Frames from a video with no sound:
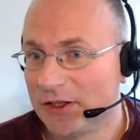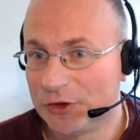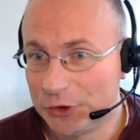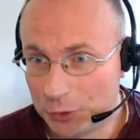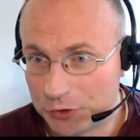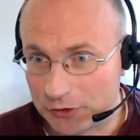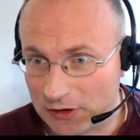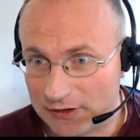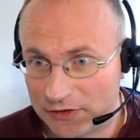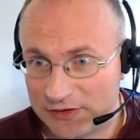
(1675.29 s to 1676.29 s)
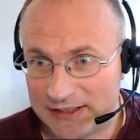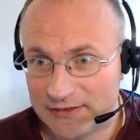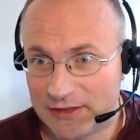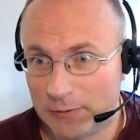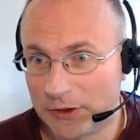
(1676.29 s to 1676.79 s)
neutral in the
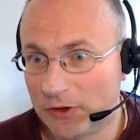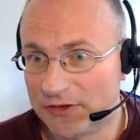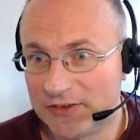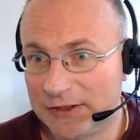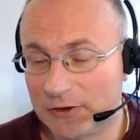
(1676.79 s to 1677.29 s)
sense they were not Z